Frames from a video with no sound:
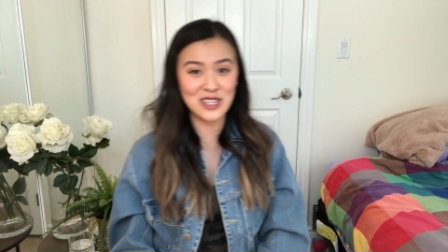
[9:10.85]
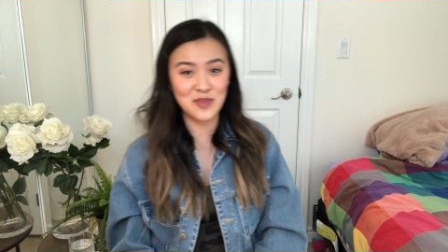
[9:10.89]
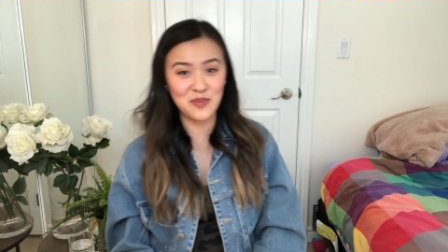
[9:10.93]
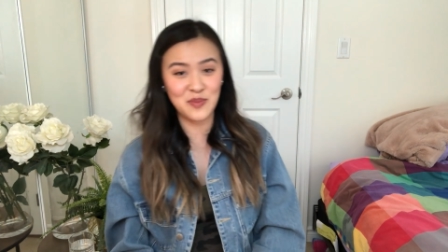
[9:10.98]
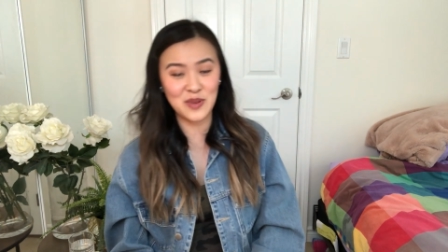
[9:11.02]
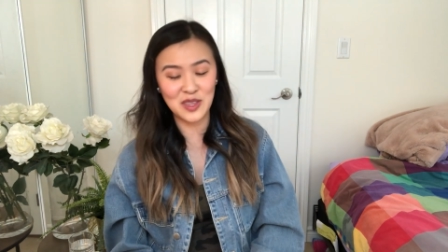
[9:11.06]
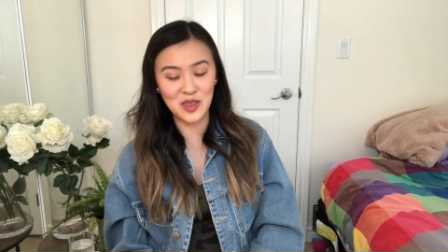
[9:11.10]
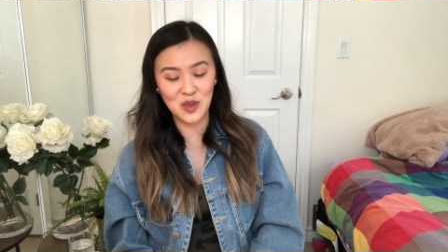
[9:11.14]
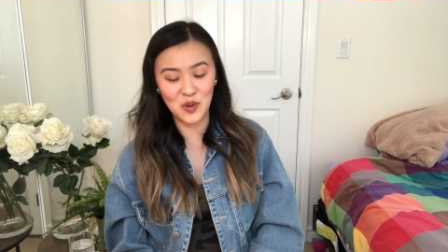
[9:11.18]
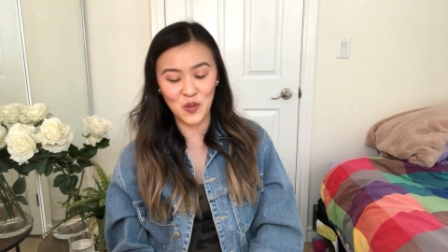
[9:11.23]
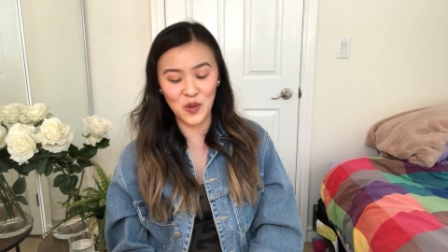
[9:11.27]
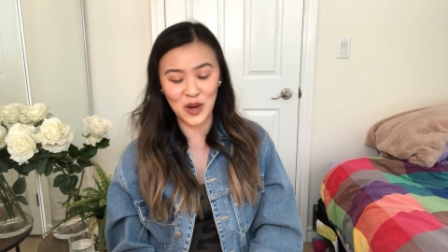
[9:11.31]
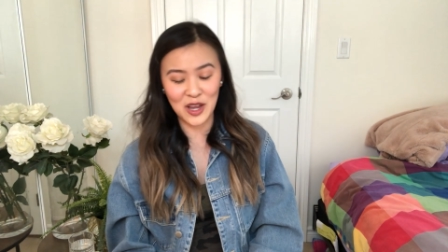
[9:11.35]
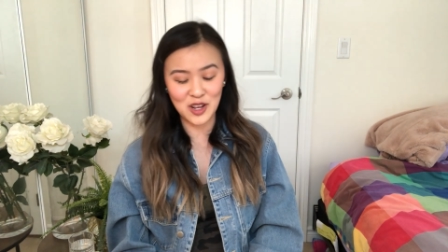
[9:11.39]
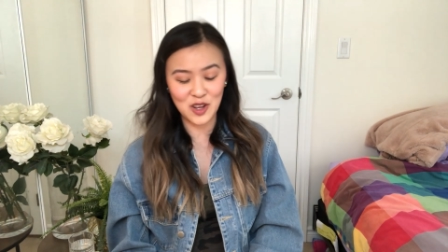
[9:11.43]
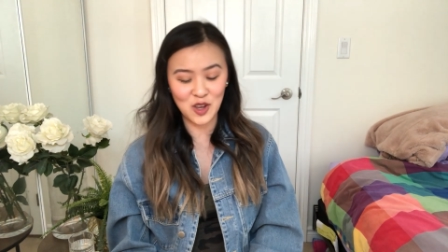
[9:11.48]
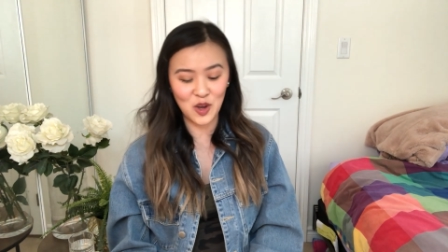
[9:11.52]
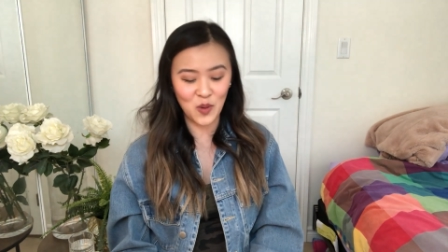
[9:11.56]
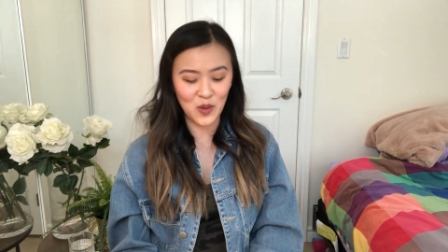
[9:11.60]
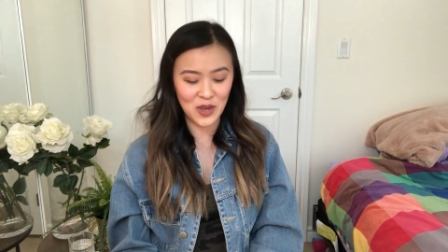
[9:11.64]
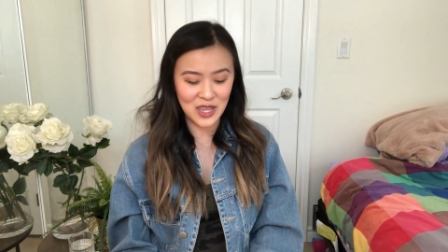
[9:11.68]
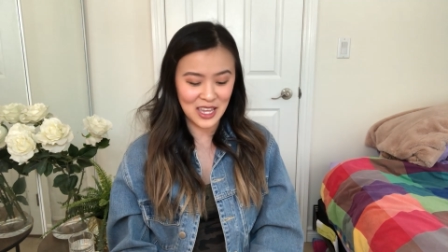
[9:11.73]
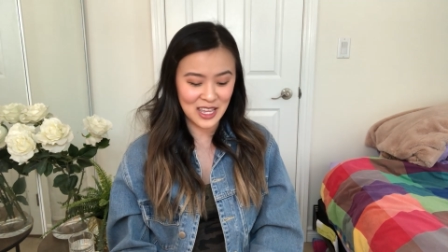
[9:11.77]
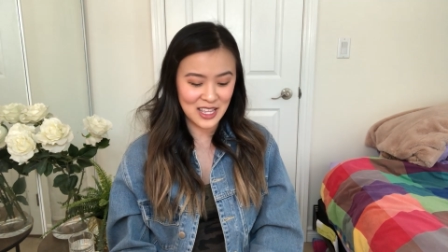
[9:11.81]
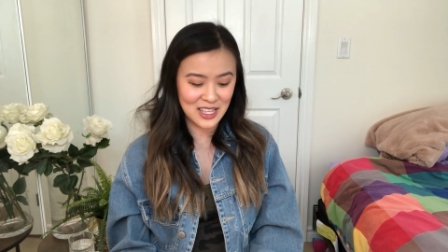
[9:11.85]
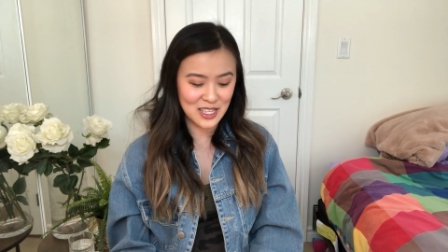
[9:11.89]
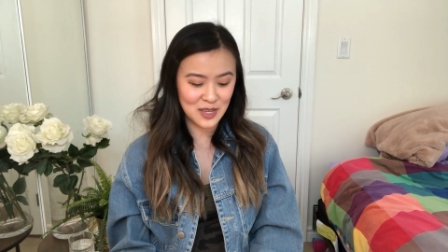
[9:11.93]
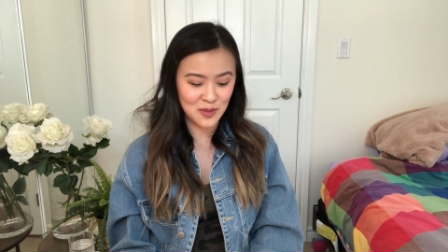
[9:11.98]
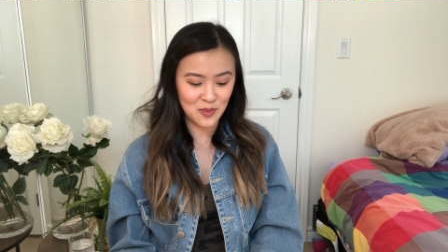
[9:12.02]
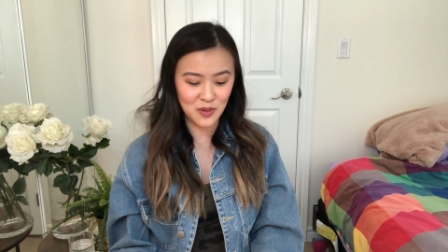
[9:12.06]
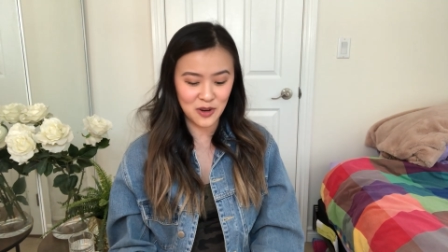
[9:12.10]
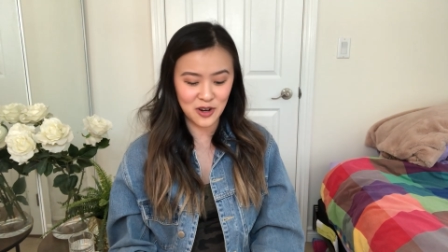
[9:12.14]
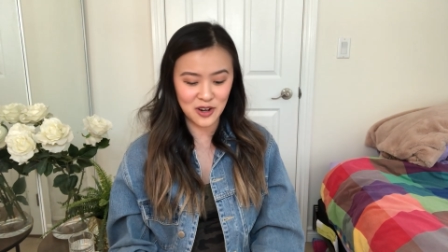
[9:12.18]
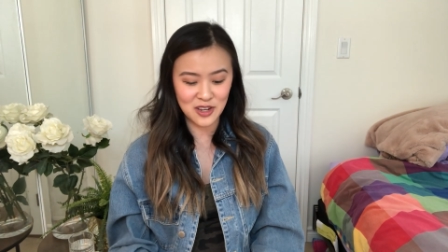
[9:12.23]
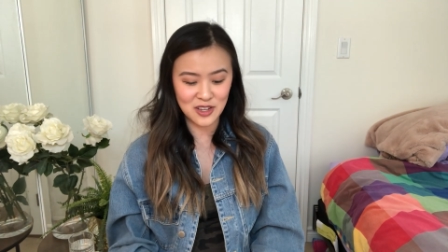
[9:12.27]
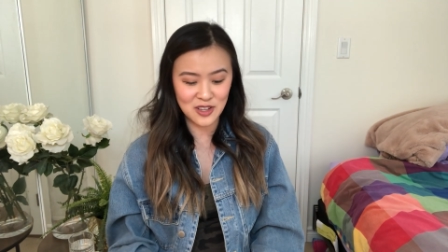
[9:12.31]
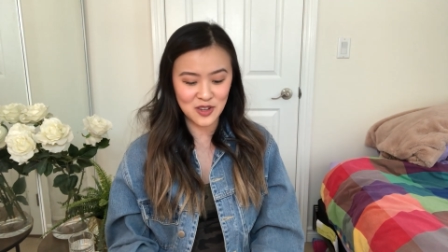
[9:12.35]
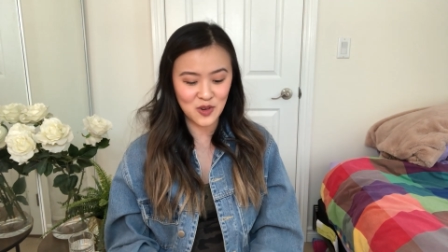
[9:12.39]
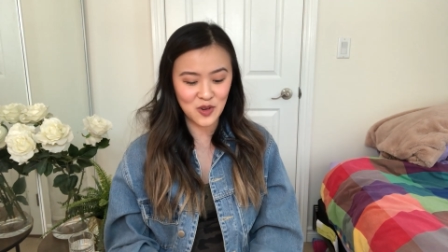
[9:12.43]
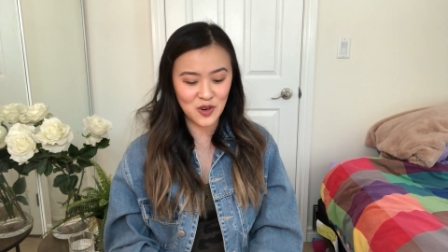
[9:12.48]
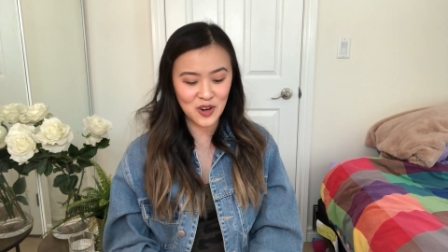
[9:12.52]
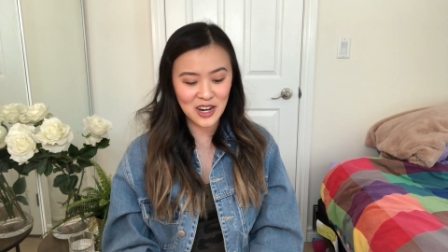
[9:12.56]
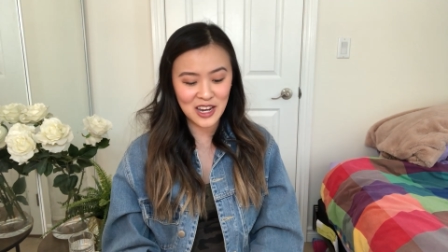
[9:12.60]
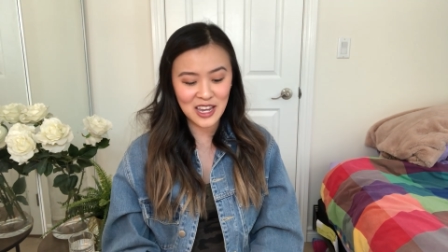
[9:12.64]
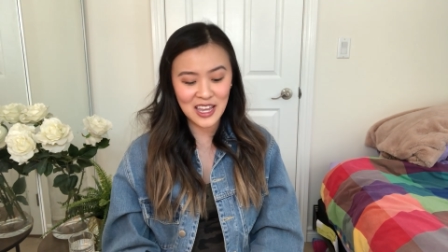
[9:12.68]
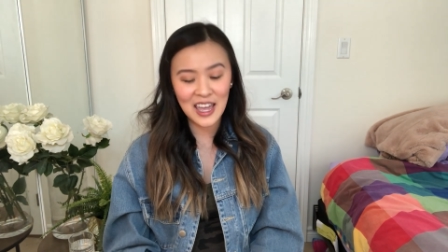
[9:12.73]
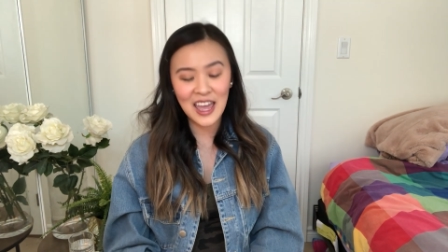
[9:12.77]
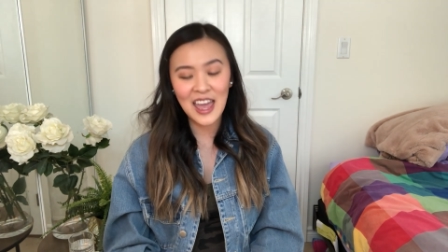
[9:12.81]
to be the one going into
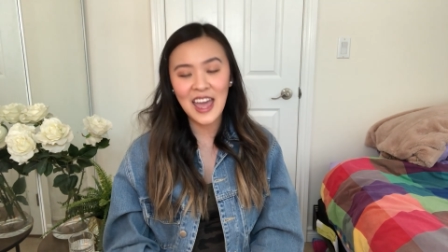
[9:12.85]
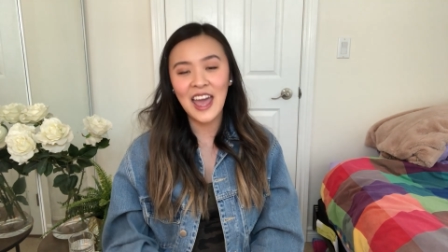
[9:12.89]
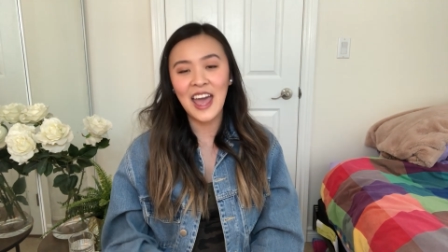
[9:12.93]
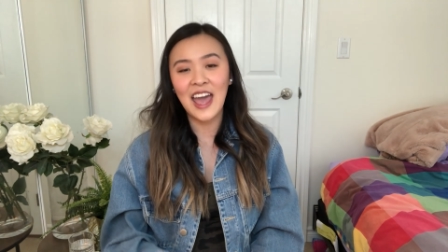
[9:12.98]
purgatory.